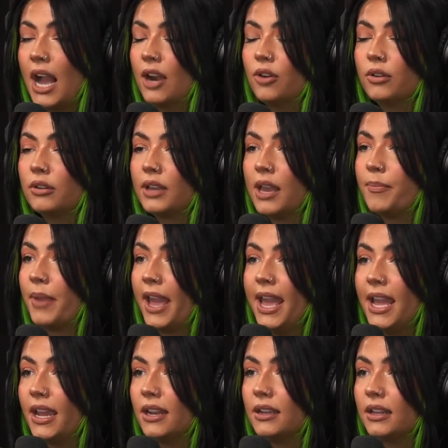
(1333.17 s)
I don't get
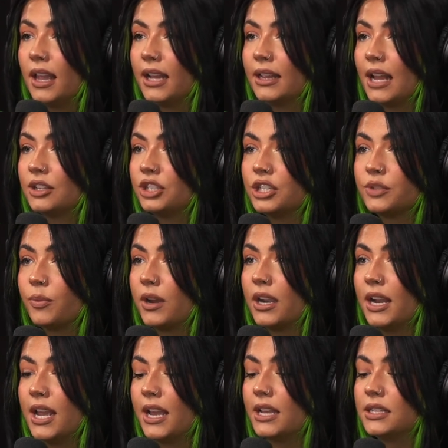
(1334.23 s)
paid. Like, that's just
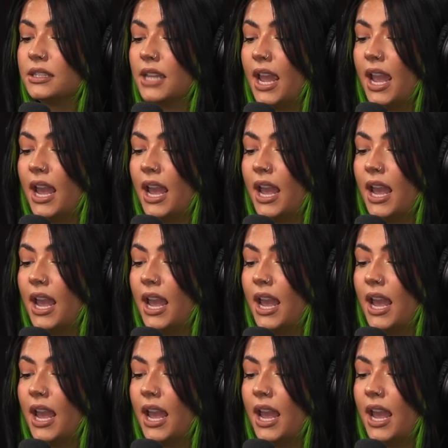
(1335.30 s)
what it is.